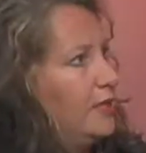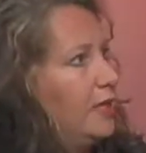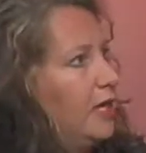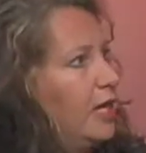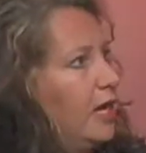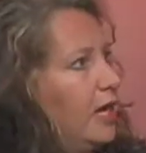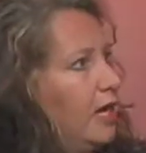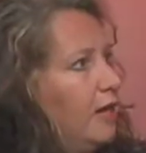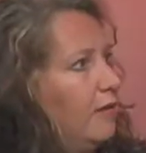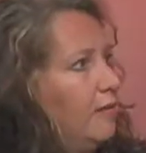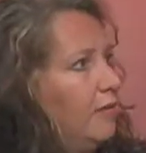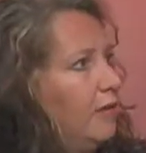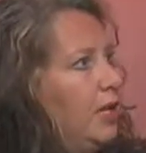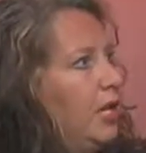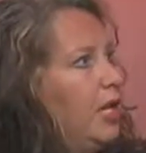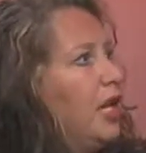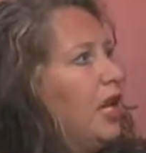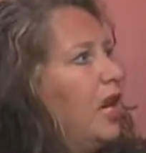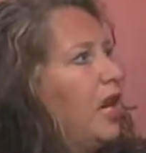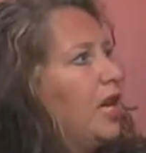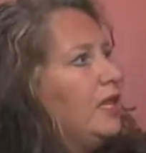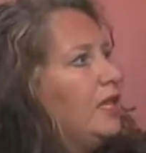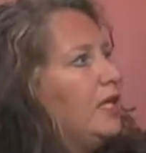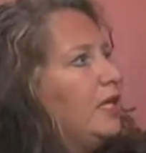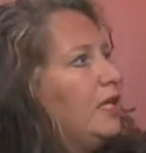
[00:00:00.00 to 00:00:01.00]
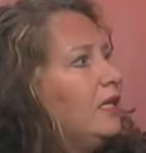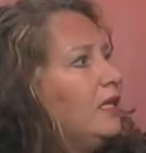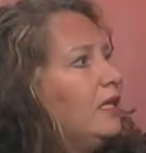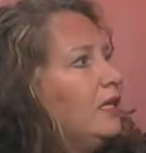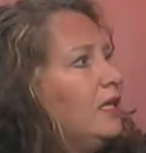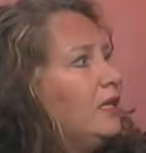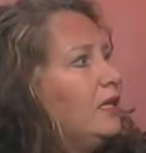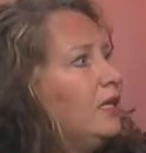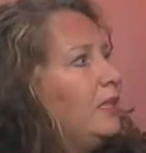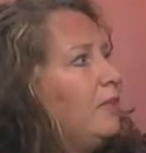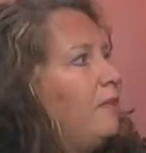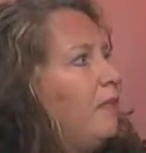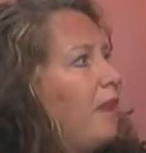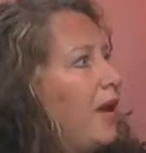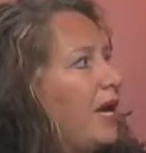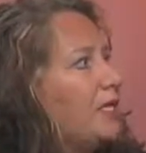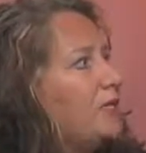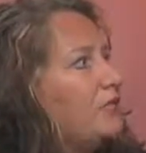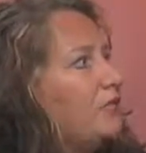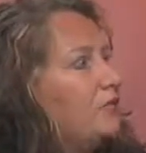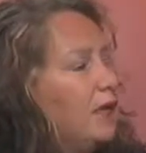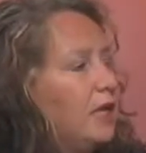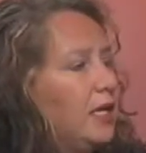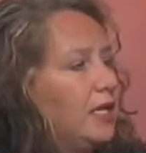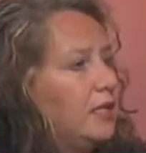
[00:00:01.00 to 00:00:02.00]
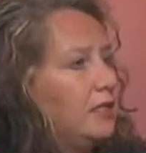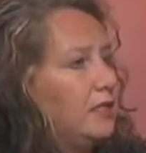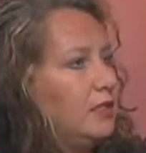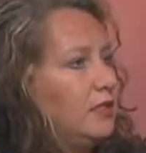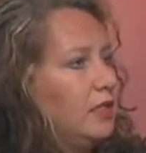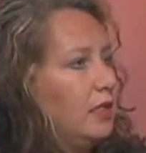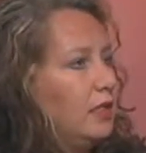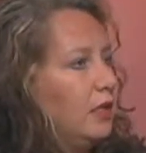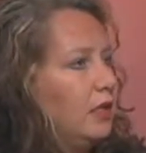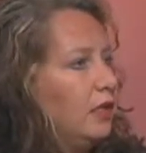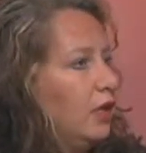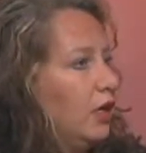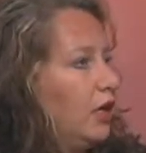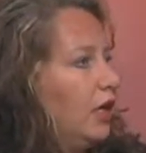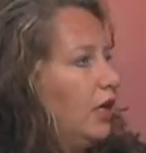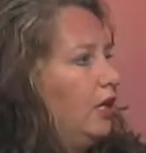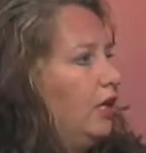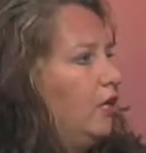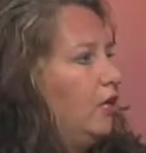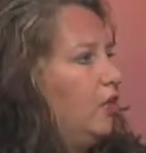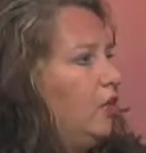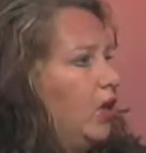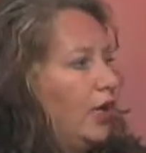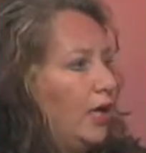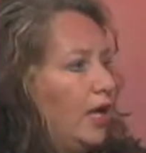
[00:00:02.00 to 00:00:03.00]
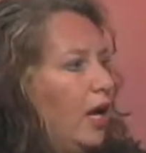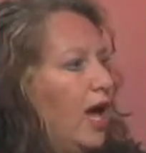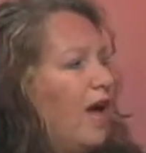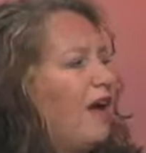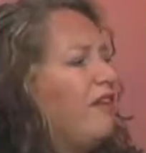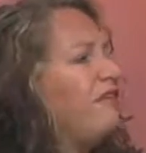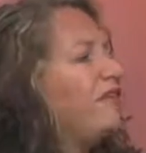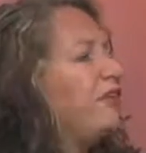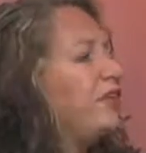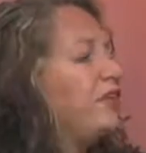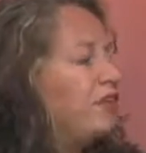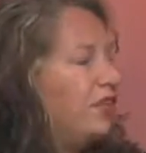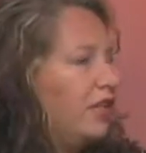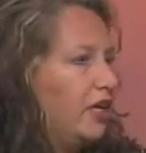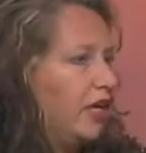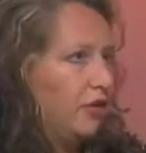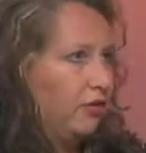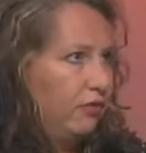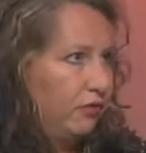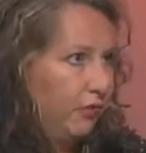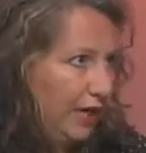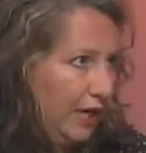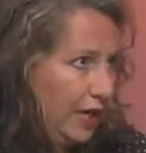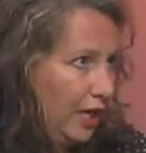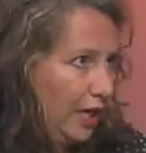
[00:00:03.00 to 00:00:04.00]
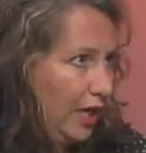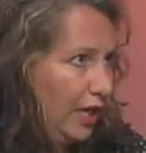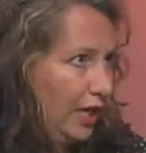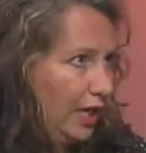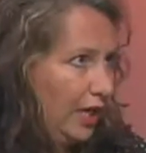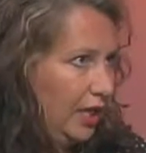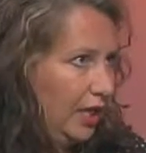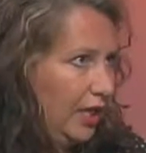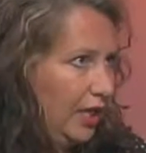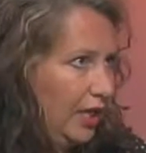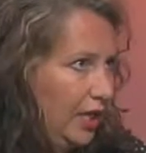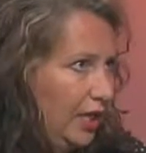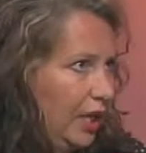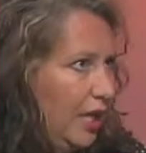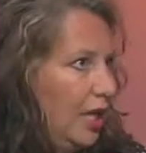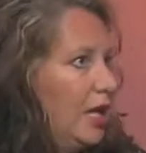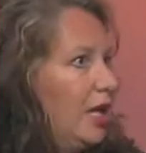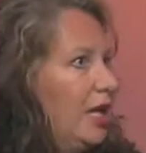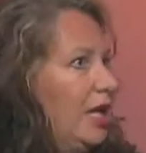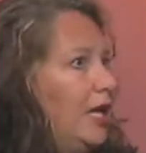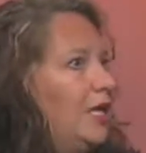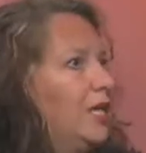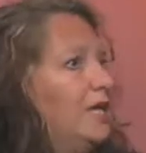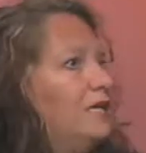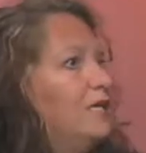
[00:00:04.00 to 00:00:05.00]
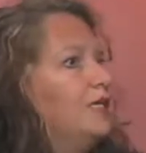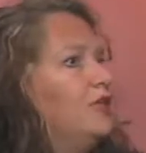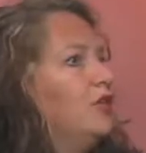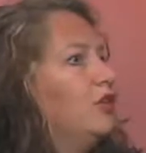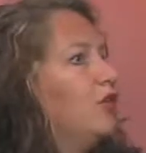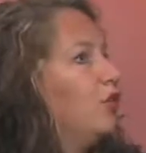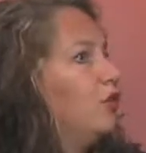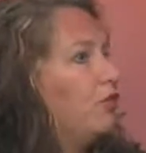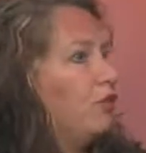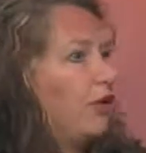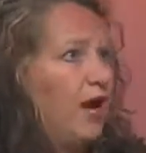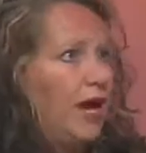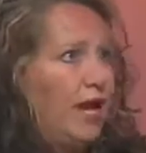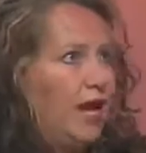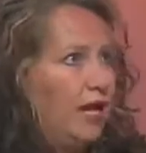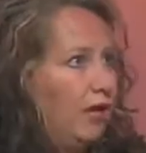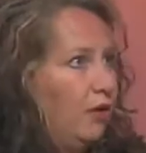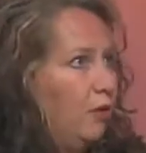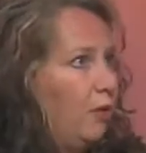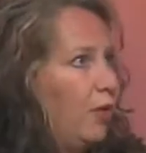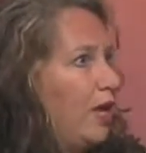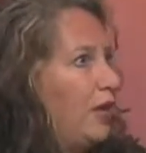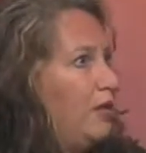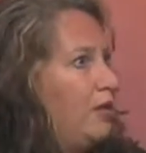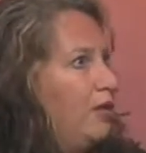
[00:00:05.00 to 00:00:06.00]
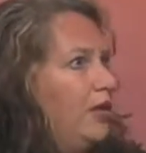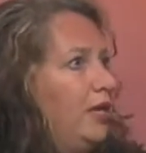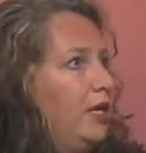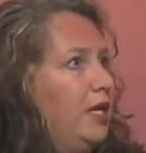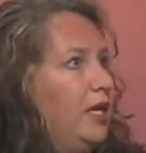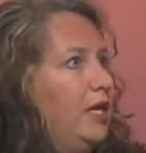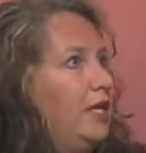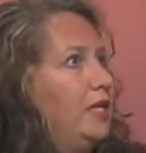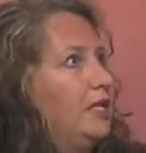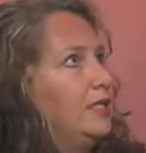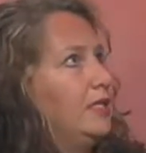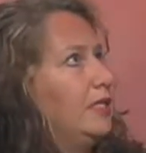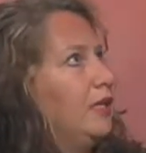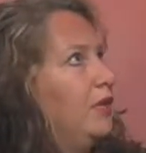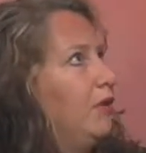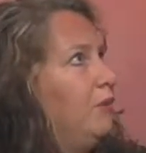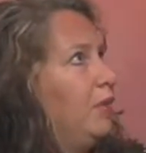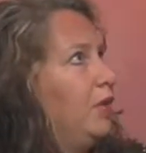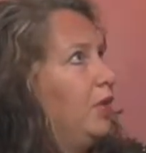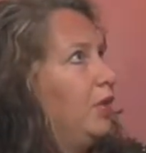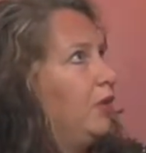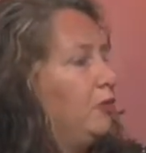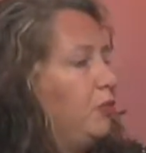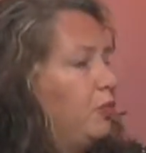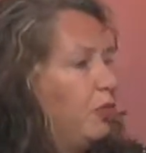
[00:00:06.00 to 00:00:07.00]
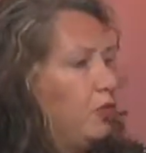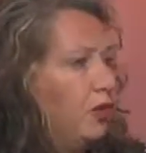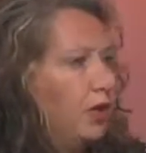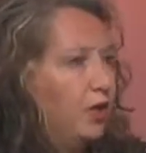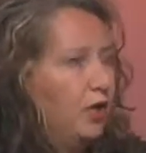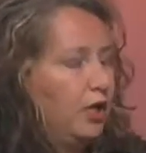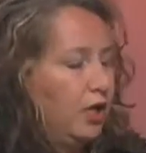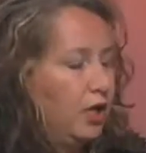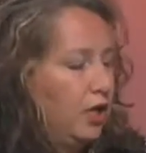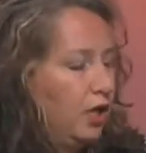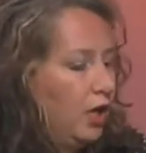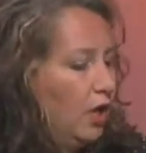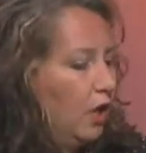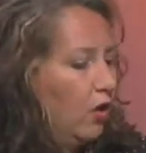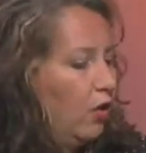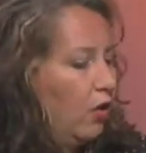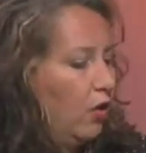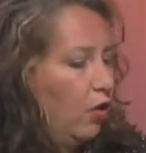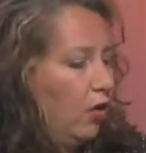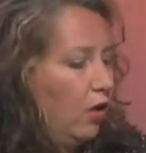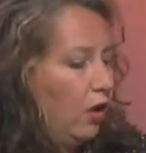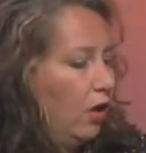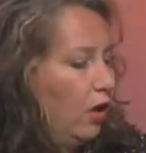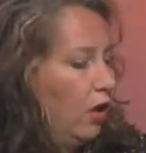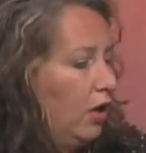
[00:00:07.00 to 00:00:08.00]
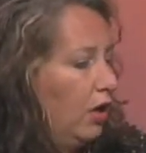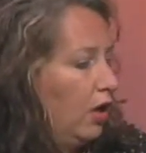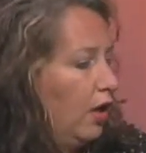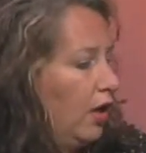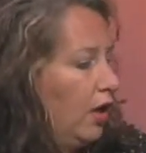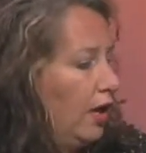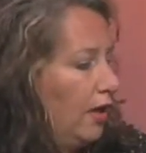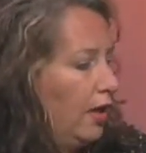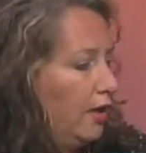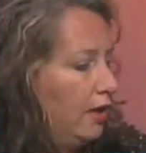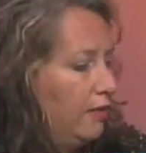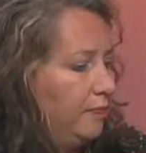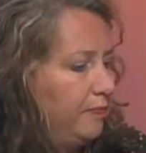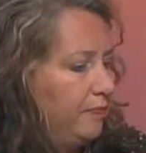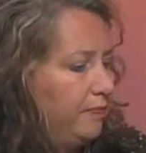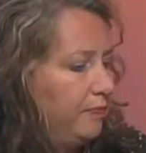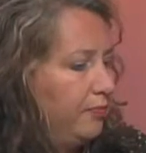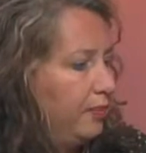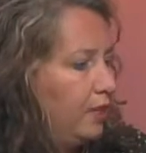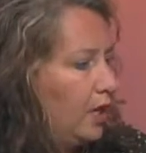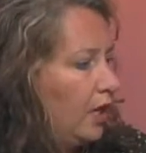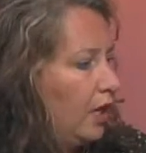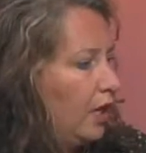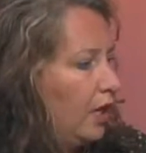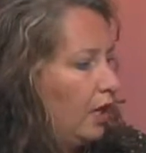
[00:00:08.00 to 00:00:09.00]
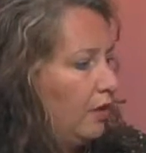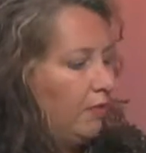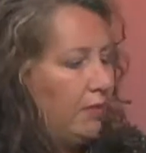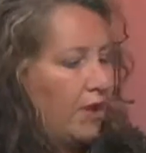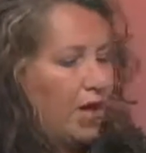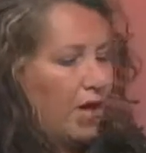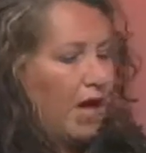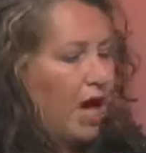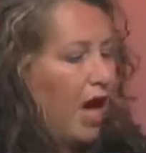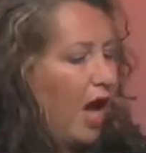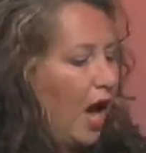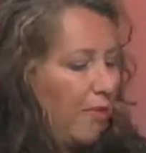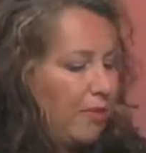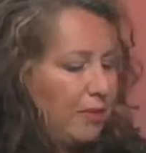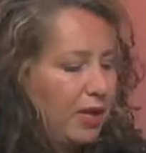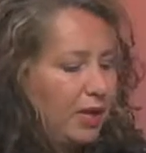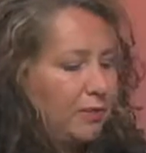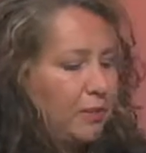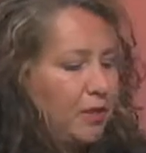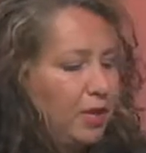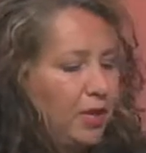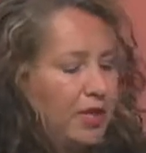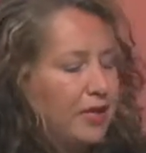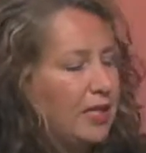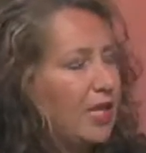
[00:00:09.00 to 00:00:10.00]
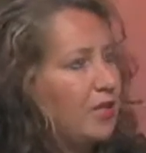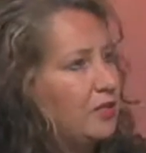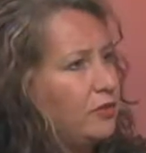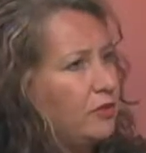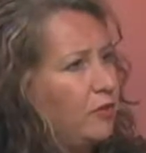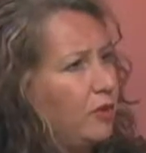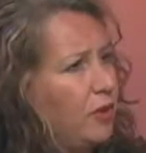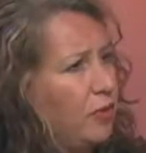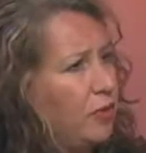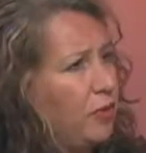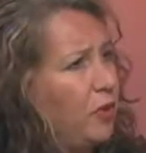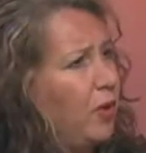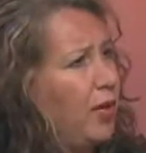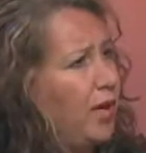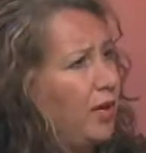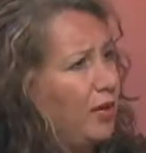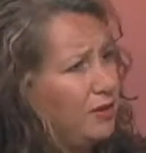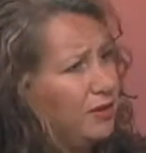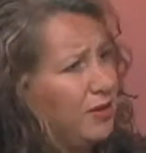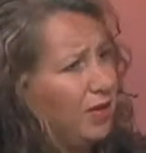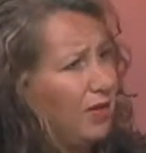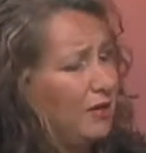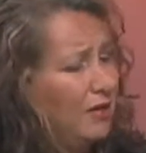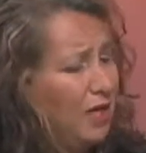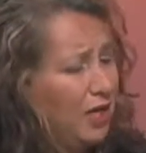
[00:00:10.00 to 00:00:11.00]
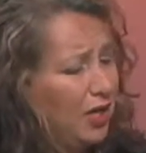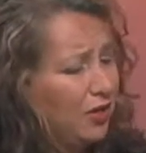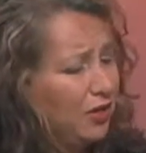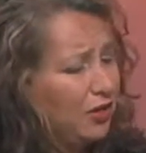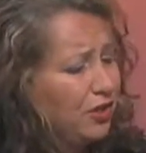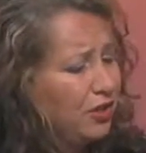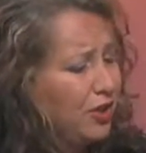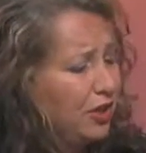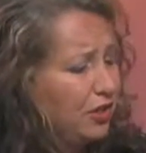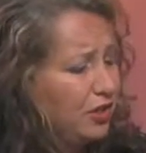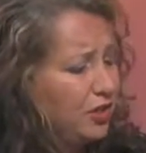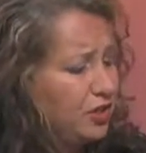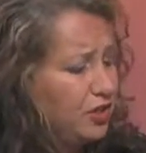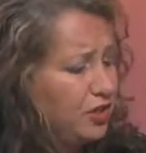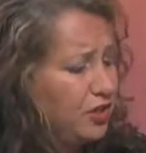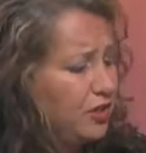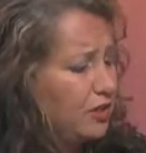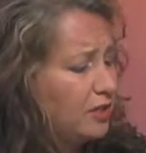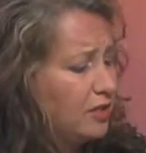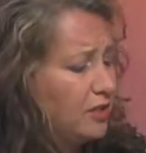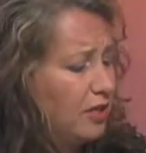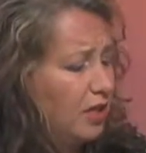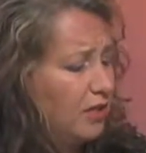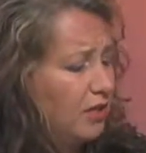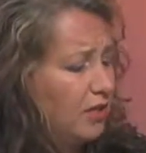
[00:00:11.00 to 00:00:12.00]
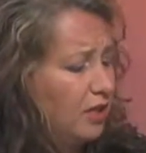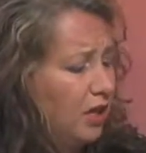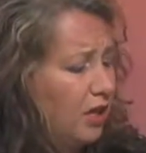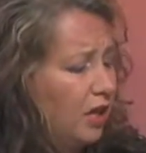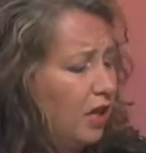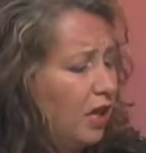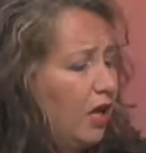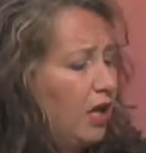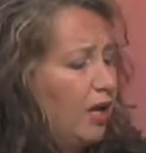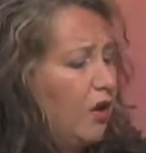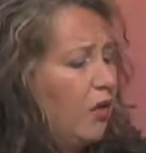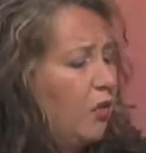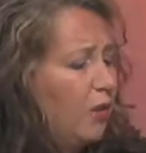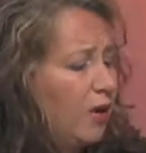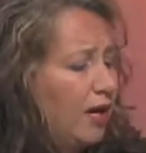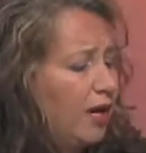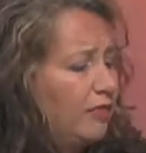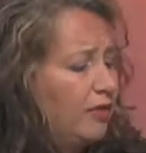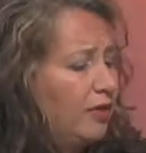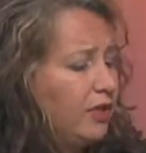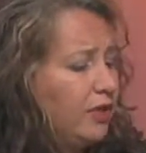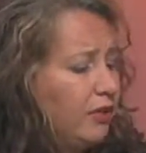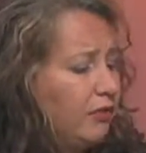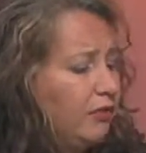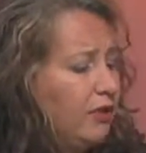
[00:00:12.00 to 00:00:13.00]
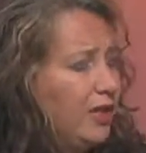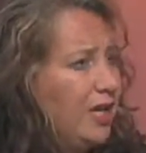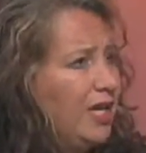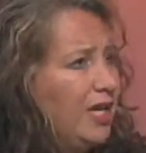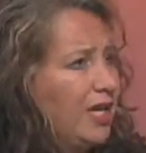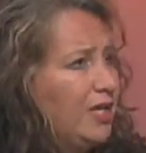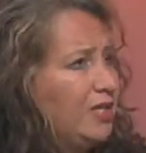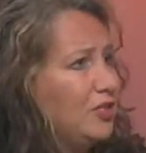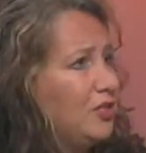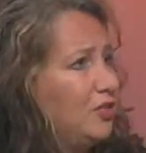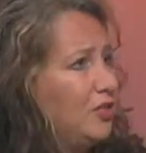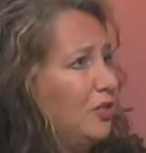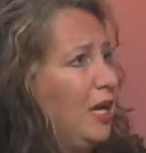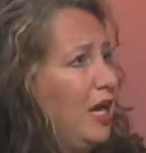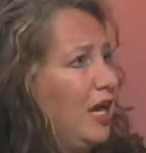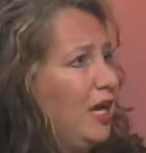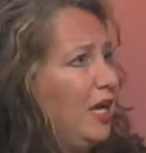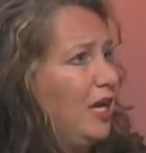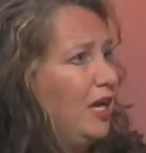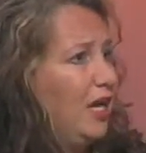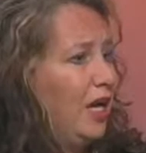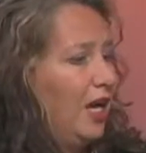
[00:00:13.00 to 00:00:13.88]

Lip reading: I think the best way is to look at whatever they're reading is great, whether it is a billboard or a comic book. And that's what the point I was going to make earlier is just that whatever they're reading is great.